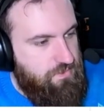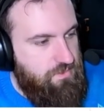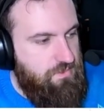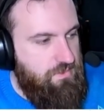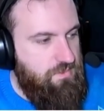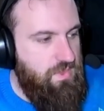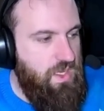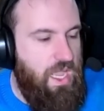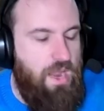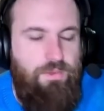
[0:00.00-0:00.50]

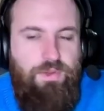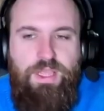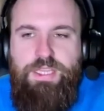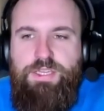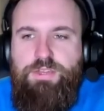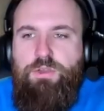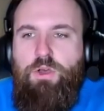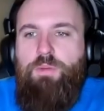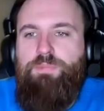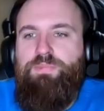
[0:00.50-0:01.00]
I really do
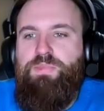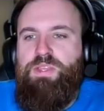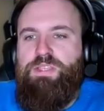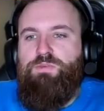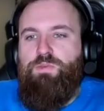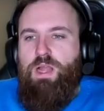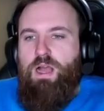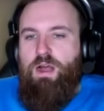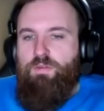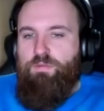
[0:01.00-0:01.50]
hope these were
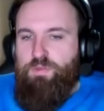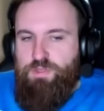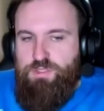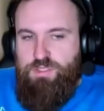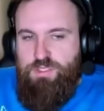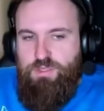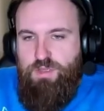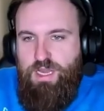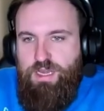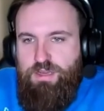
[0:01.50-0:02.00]
helpful too.
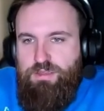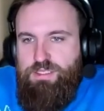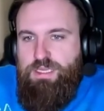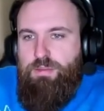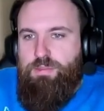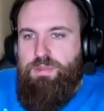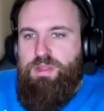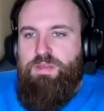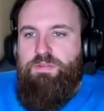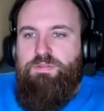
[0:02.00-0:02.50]
I know some of
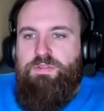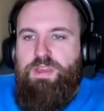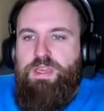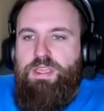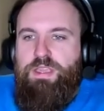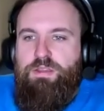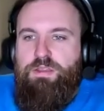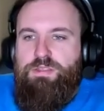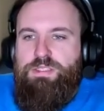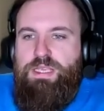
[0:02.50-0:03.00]
the
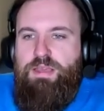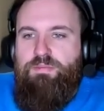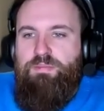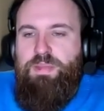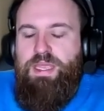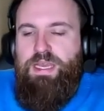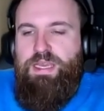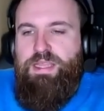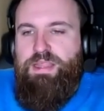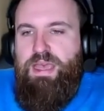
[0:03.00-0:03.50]
videos haven't been
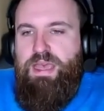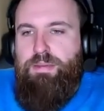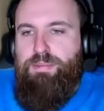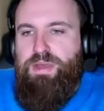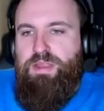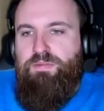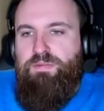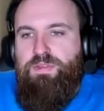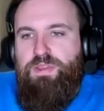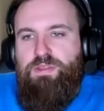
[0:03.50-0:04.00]
getting that many
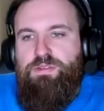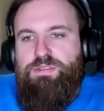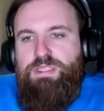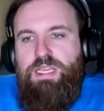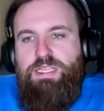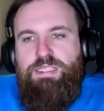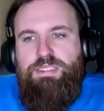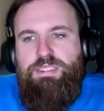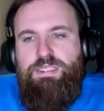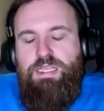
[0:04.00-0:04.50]
views.
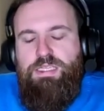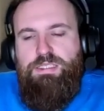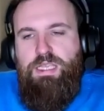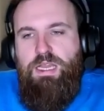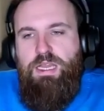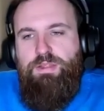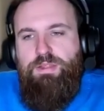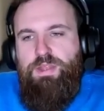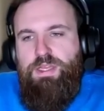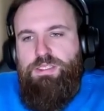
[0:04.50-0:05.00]

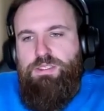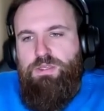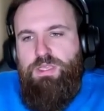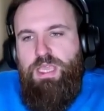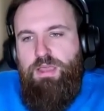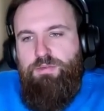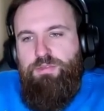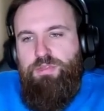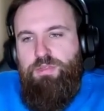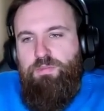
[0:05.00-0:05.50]
That's okay
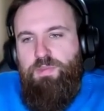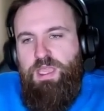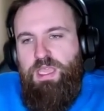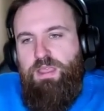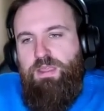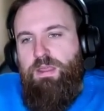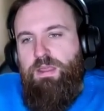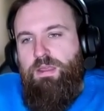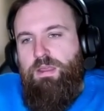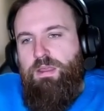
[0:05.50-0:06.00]
with me
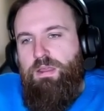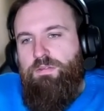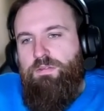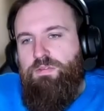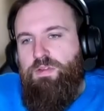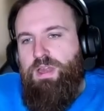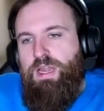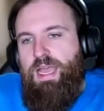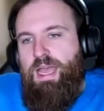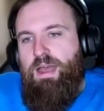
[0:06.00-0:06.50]
for
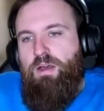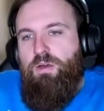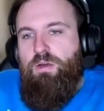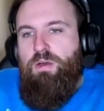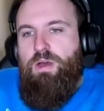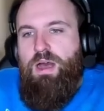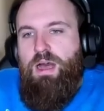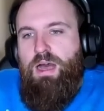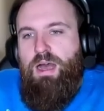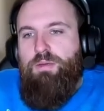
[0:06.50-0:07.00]
now.
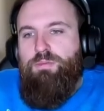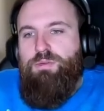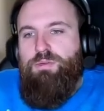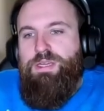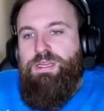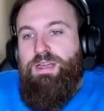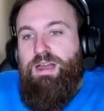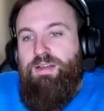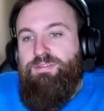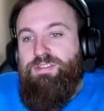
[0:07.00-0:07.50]
I would
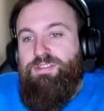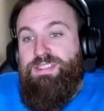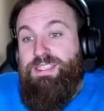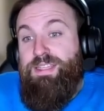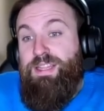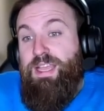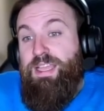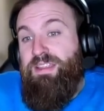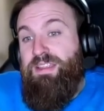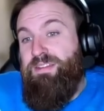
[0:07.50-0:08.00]
obviously
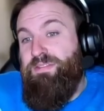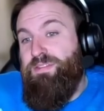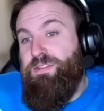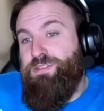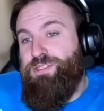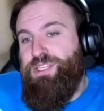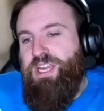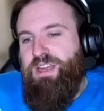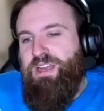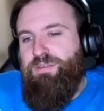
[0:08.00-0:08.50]
like it if you
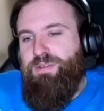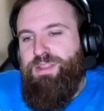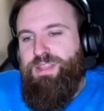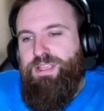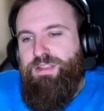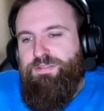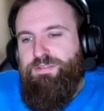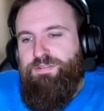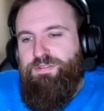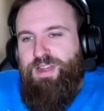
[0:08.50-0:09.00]
share it with your
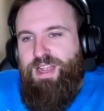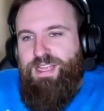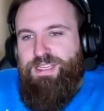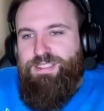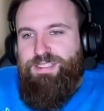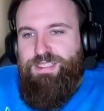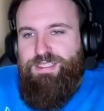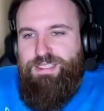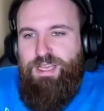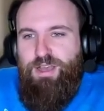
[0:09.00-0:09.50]
friends.
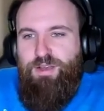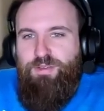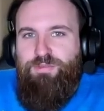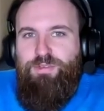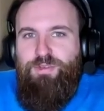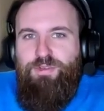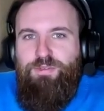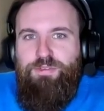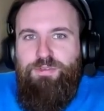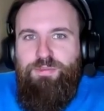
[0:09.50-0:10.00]
It's helpful
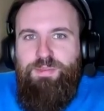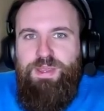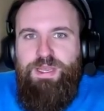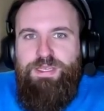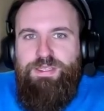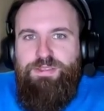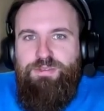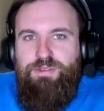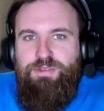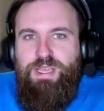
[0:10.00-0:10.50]
for me
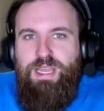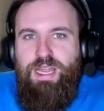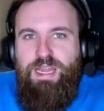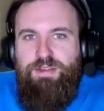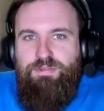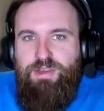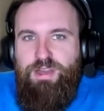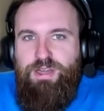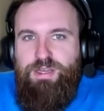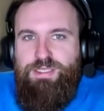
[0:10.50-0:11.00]
to kind of
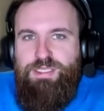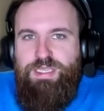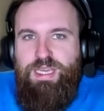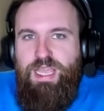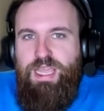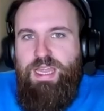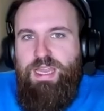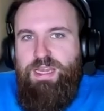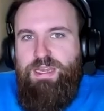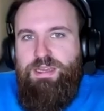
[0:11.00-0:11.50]

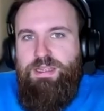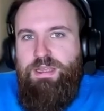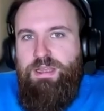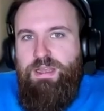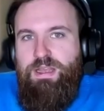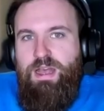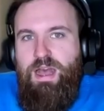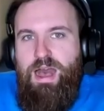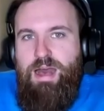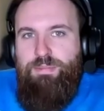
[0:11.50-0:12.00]
understand.
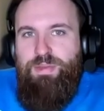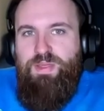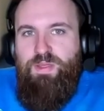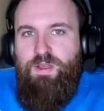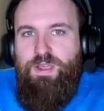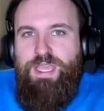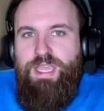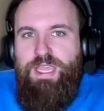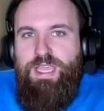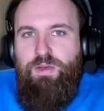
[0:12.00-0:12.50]
I've been
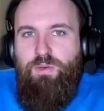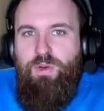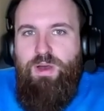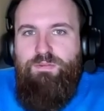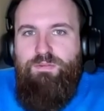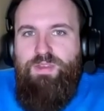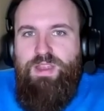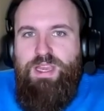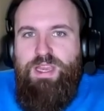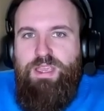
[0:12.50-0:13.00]
looking at what
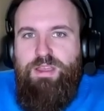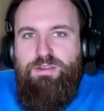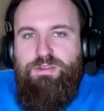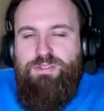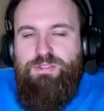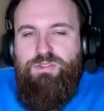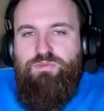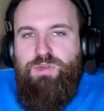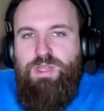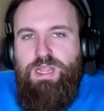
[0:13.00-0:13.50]
videos
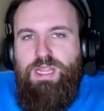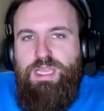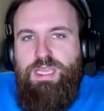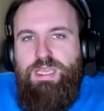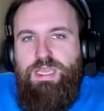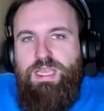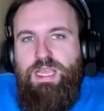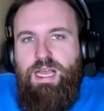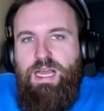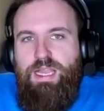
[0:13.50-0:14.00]
really
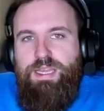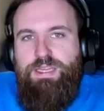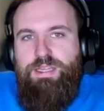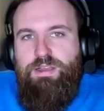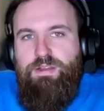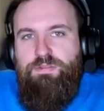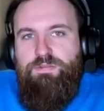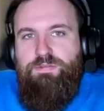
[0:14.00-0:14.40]
kind of